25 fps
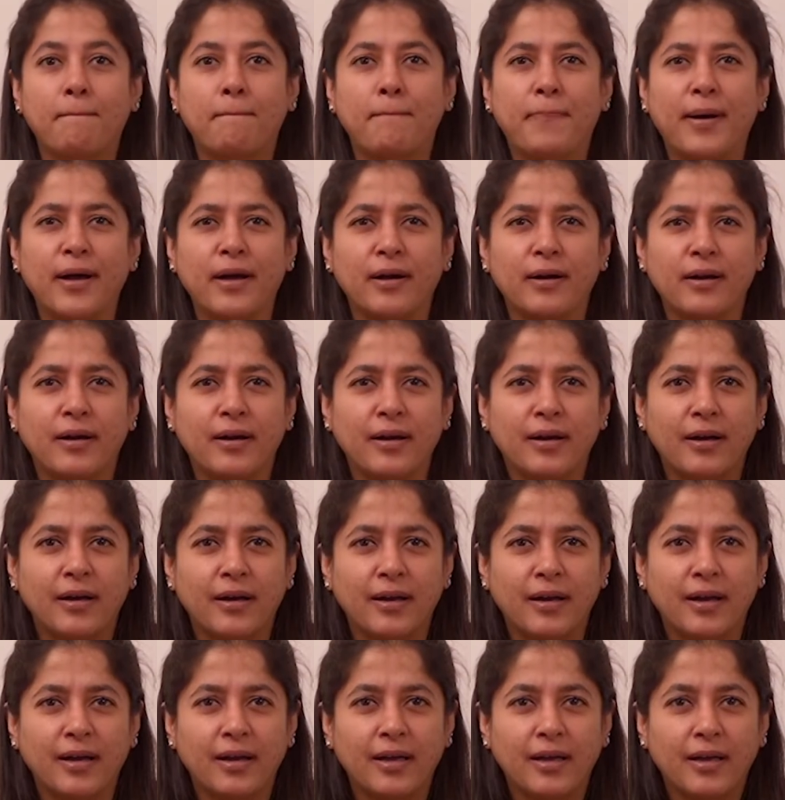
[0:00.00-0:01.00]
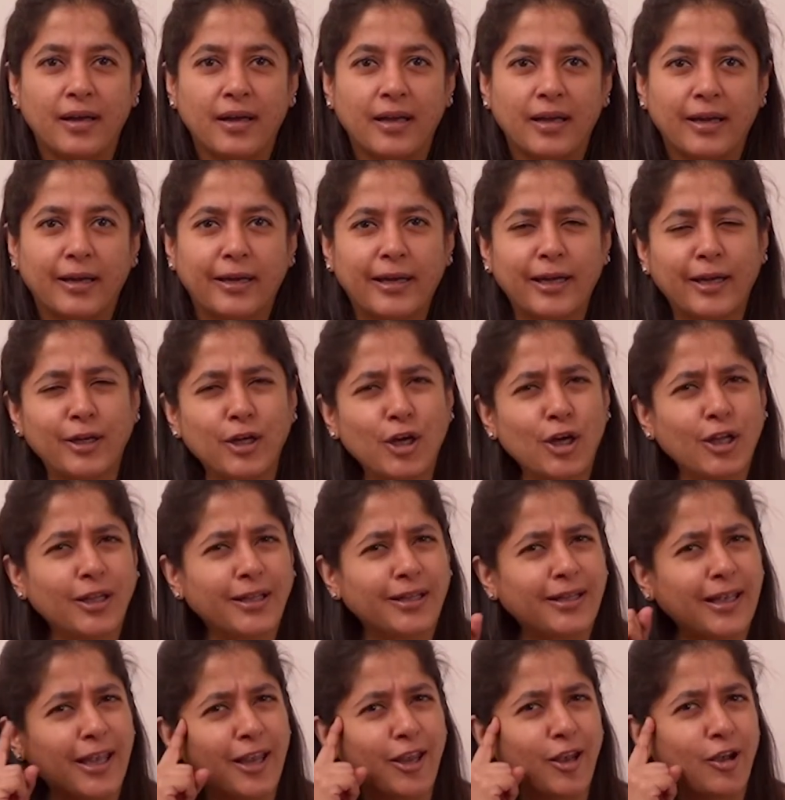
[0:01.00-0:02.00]
pa, can you all
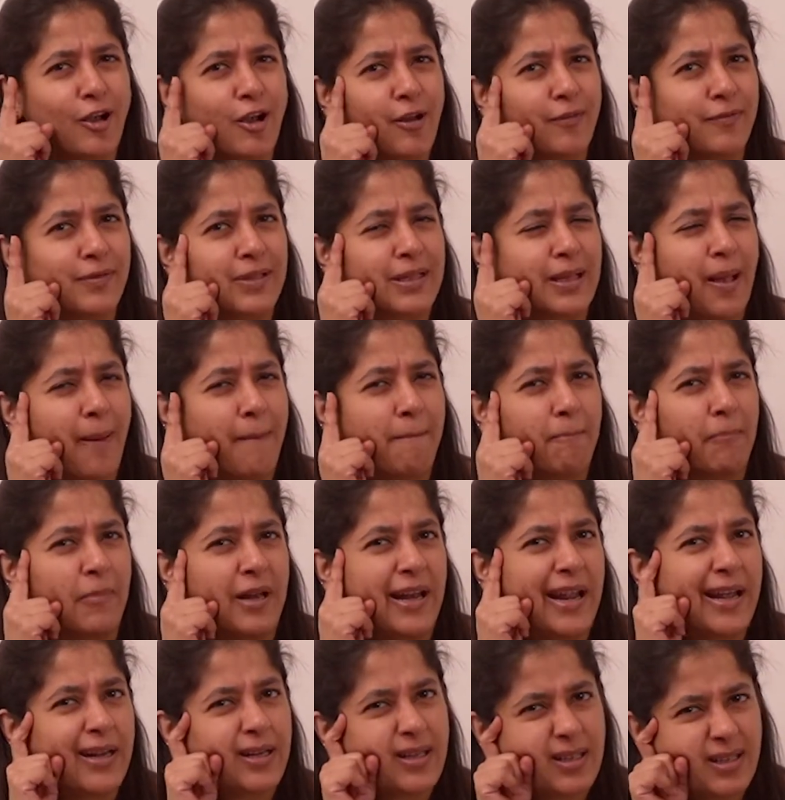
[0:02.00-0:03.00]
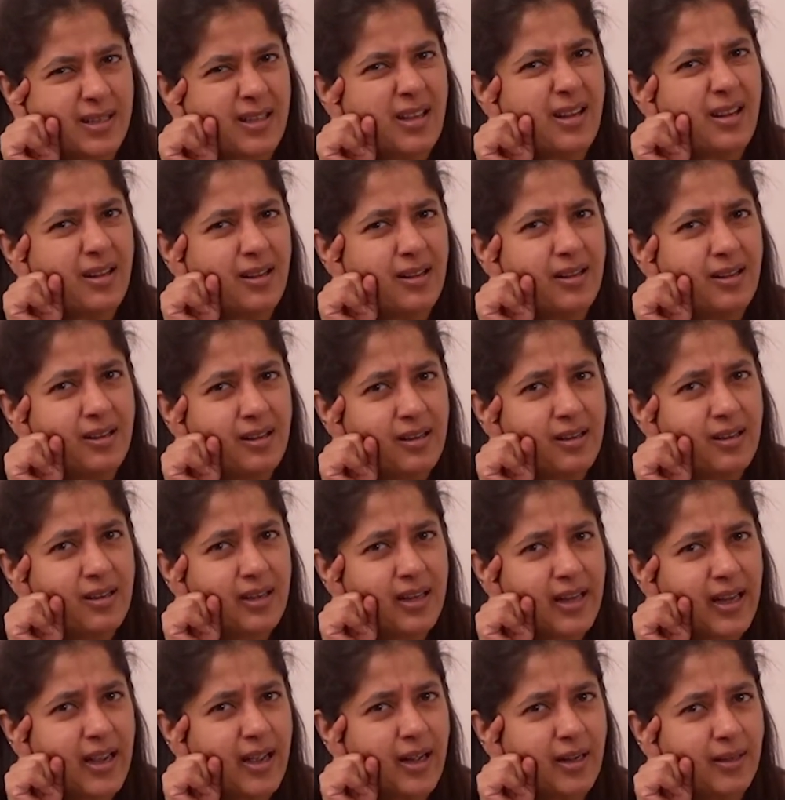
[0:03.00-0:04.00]
think of some letter?
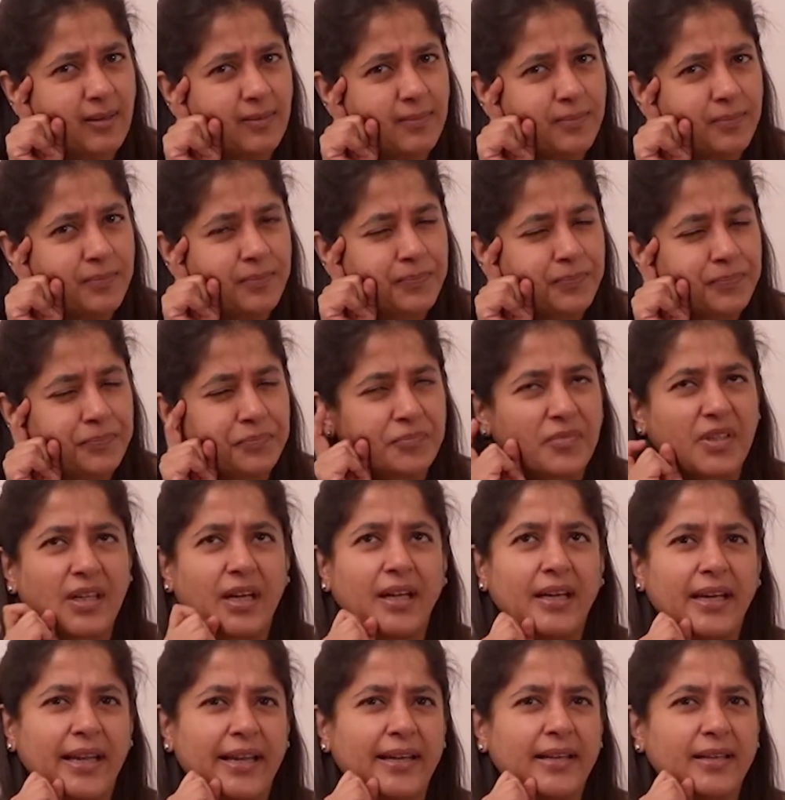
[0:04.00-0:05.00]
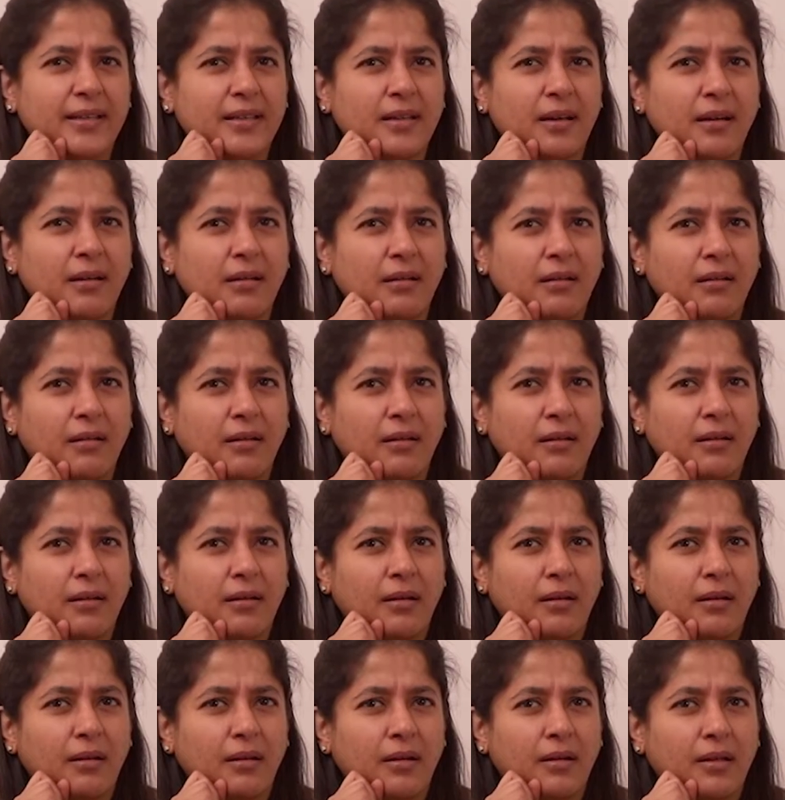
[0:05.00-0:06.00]
Yeah? A letter
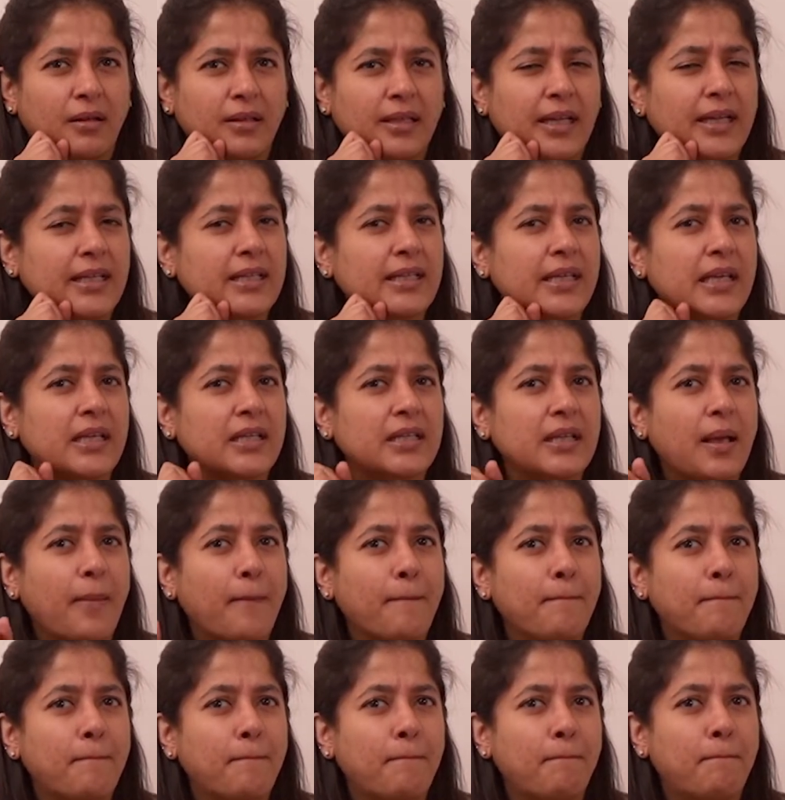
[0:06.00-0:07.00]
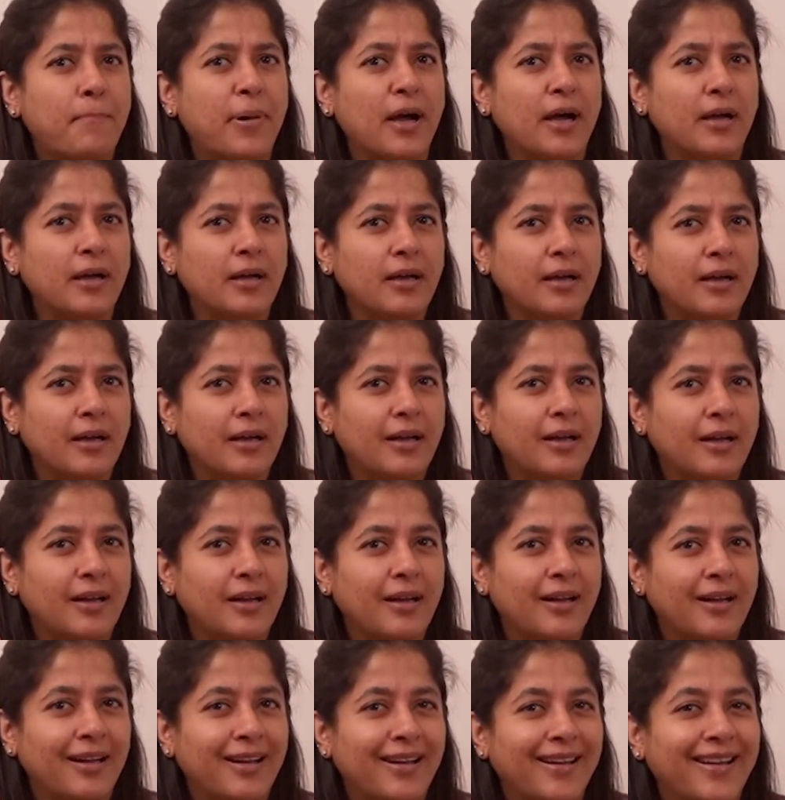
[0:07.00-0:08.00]
that says pa.
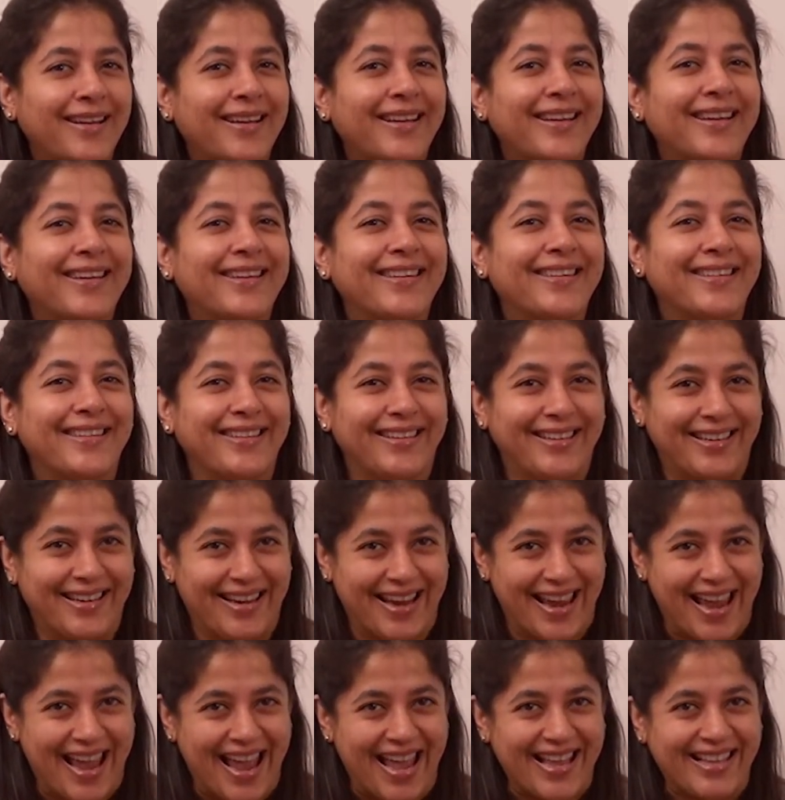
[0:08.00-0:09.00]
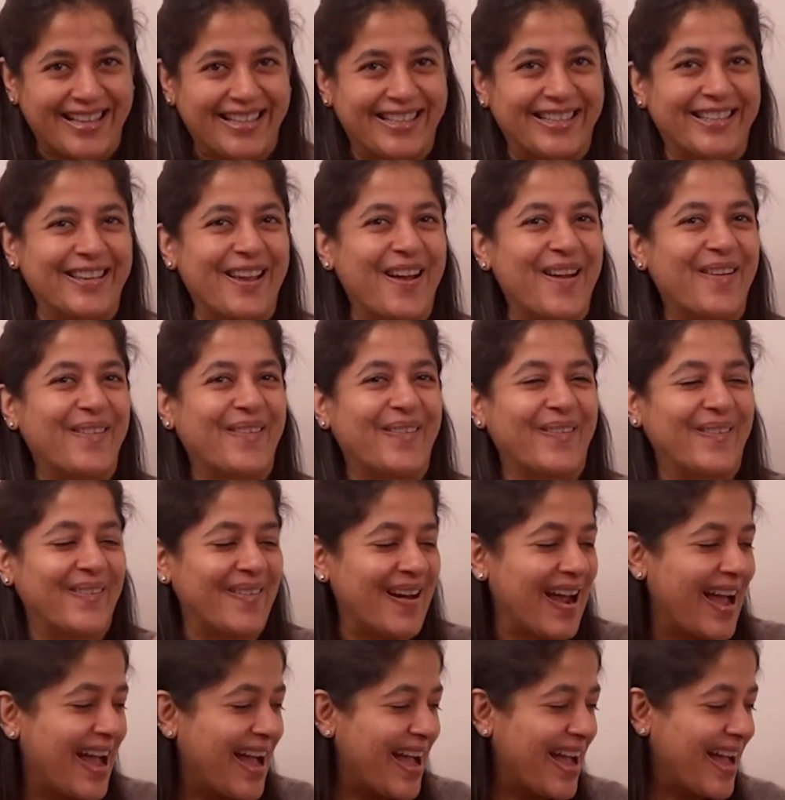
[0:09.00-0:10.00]
Yes, you're
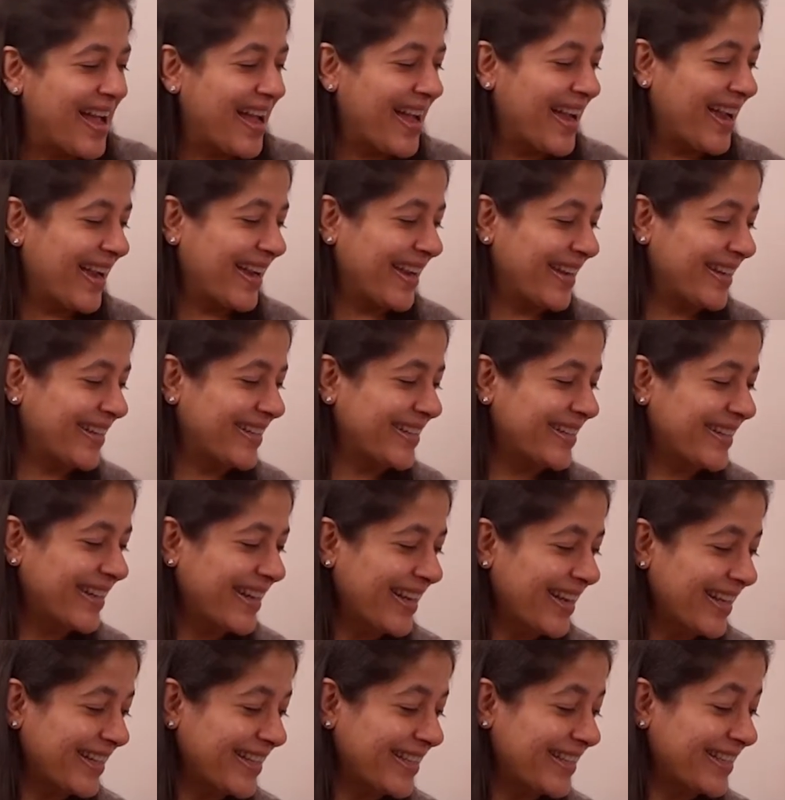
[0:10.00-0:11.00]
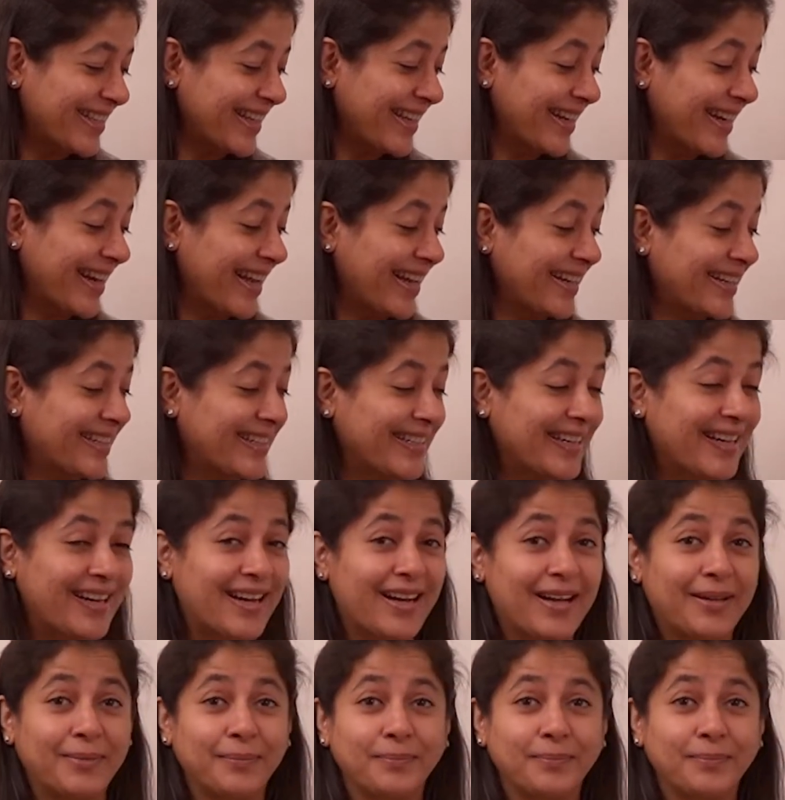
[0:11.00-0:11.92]
right. It's the letter